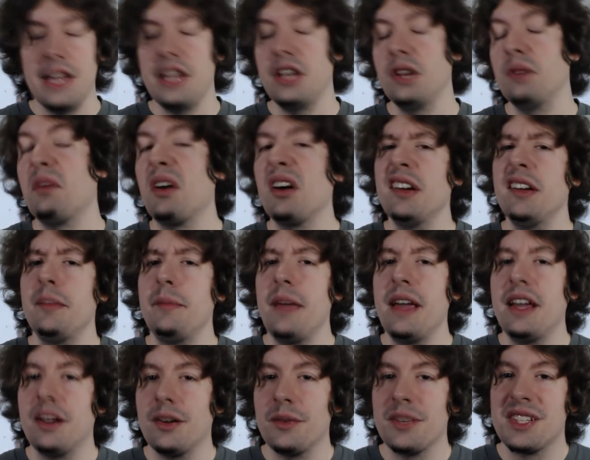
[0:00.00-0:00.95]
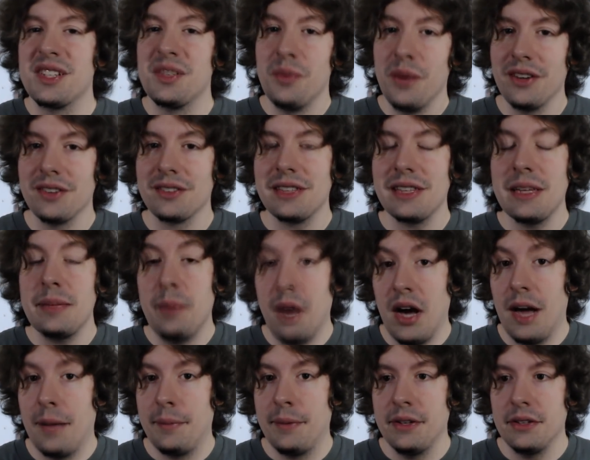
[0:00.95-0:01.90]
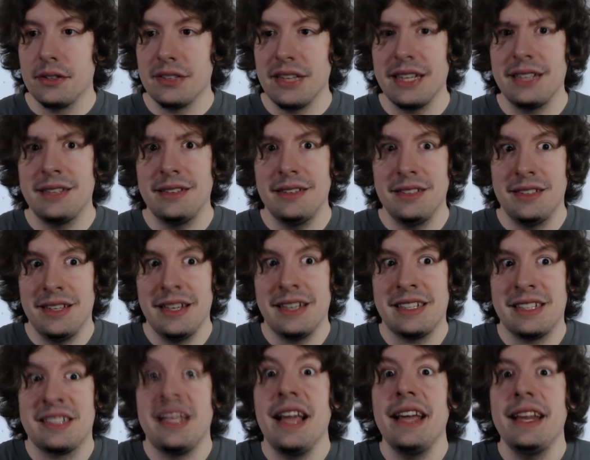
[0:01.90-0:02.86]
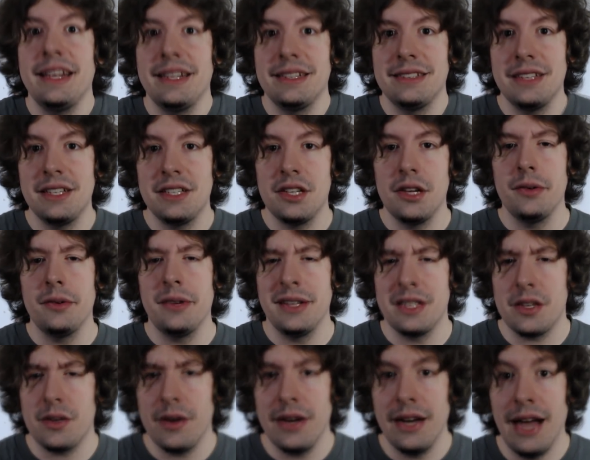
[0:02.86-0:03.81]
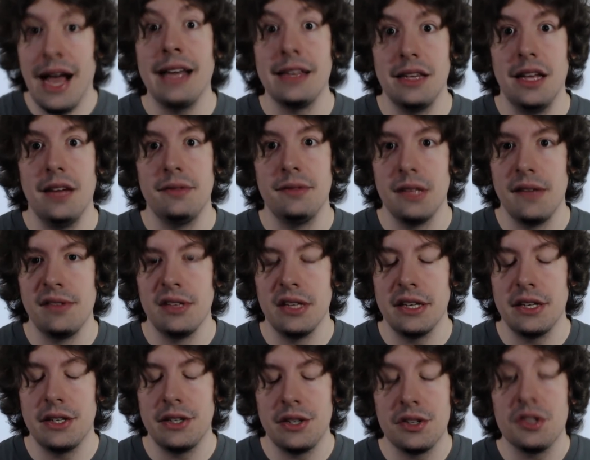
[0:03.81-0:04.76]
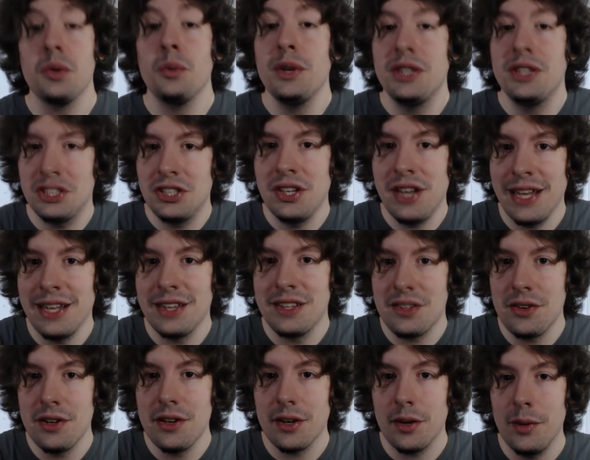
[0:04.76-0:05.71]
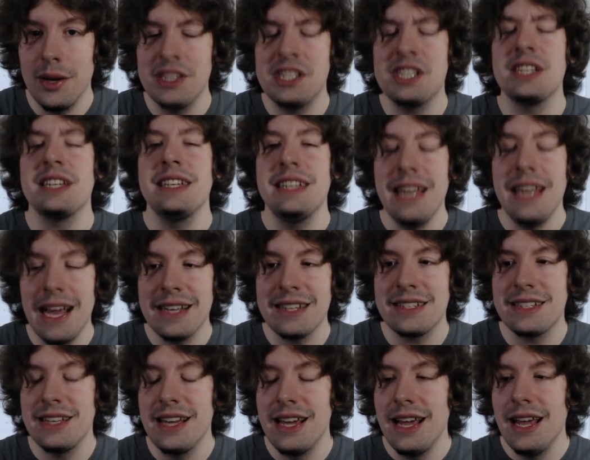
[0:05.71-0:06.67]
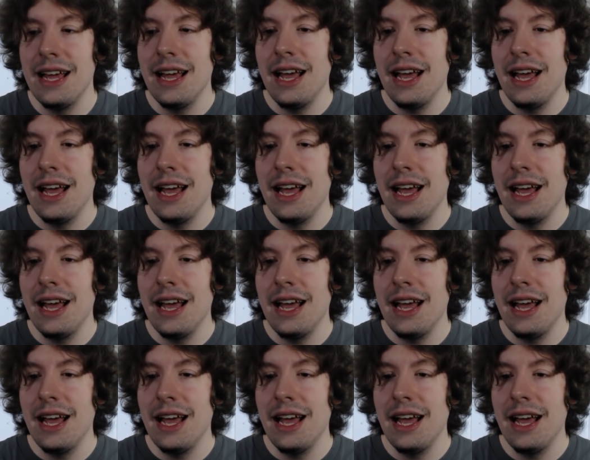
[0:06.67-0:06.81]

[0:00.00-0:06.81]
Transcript: You know, Mario Maker was weirdly popular, like, excitingly so considering I love level editors, which should answer your question, yes.